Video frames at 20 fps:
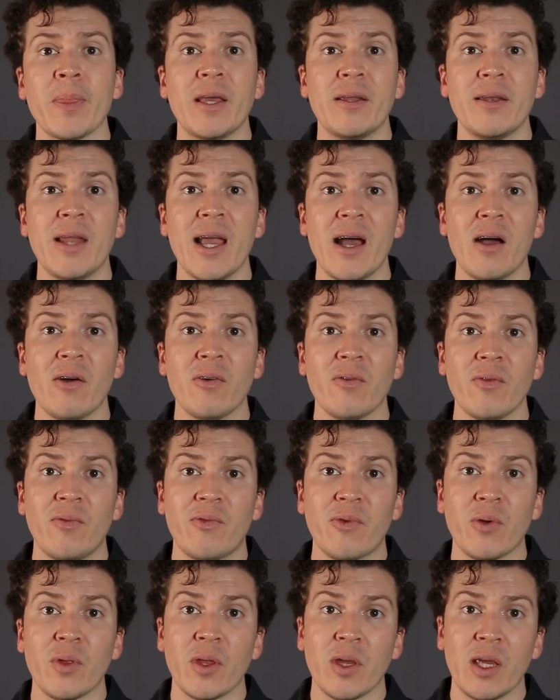Now,
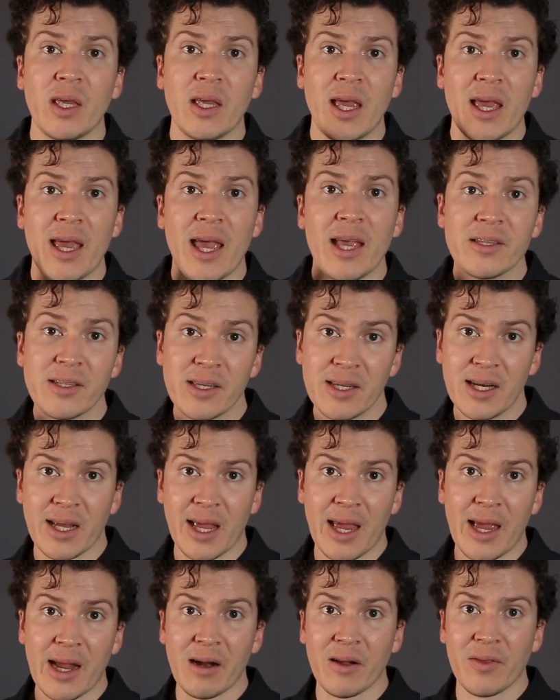for the
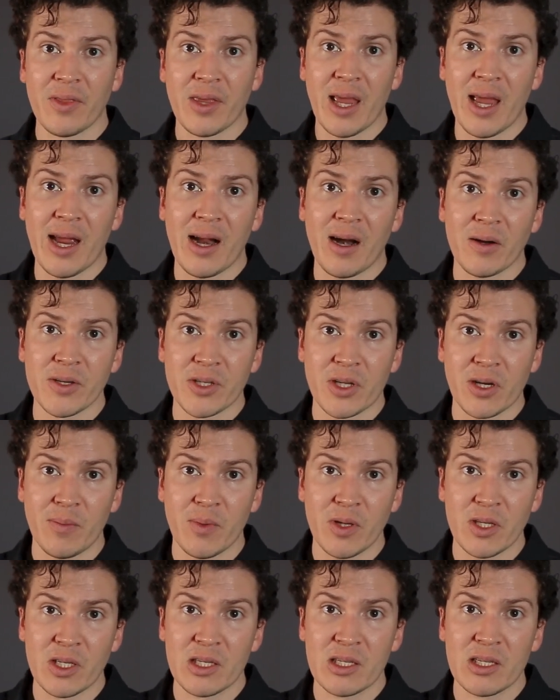exiting air, the air is going to
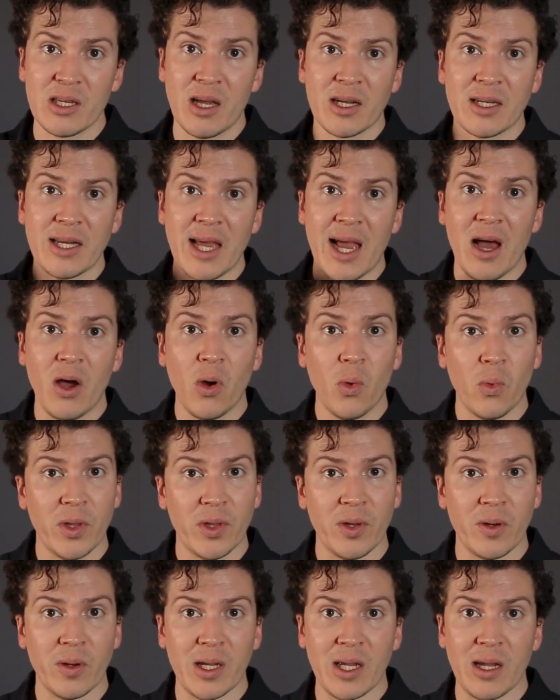be sucked out
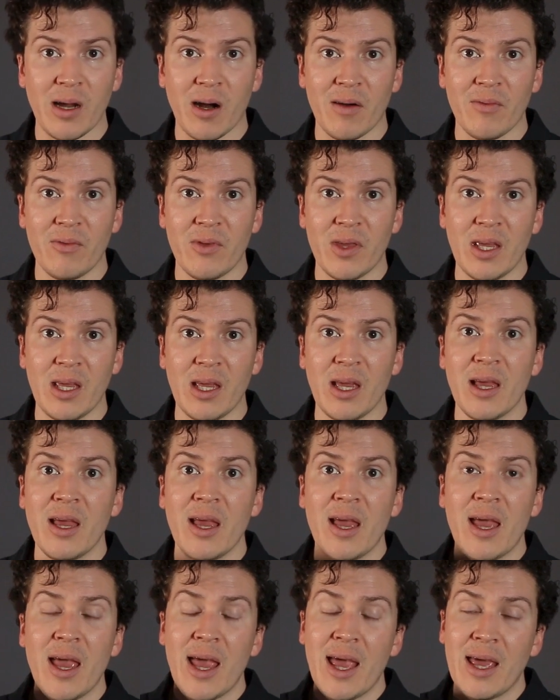with your ERV
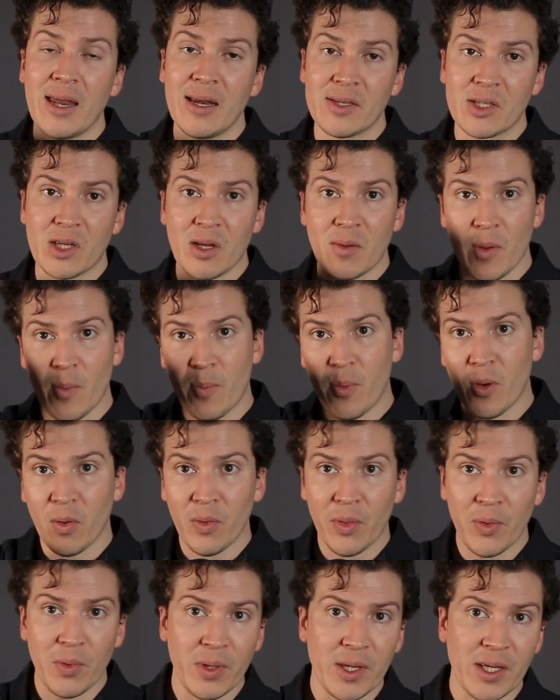and it's going to be
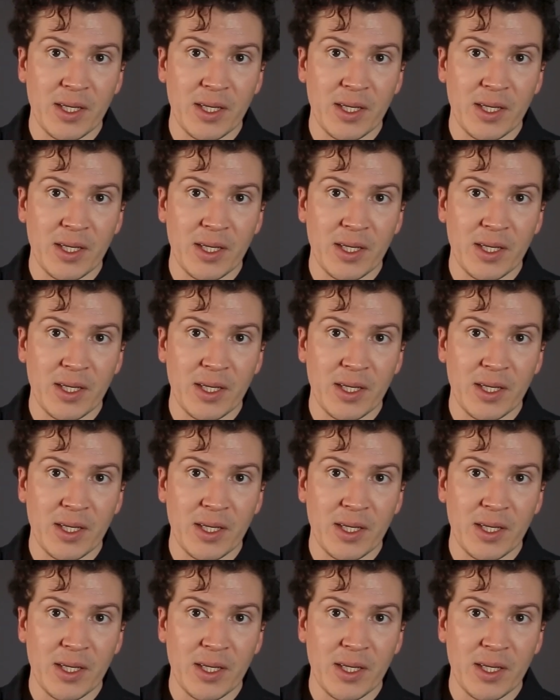pulled through the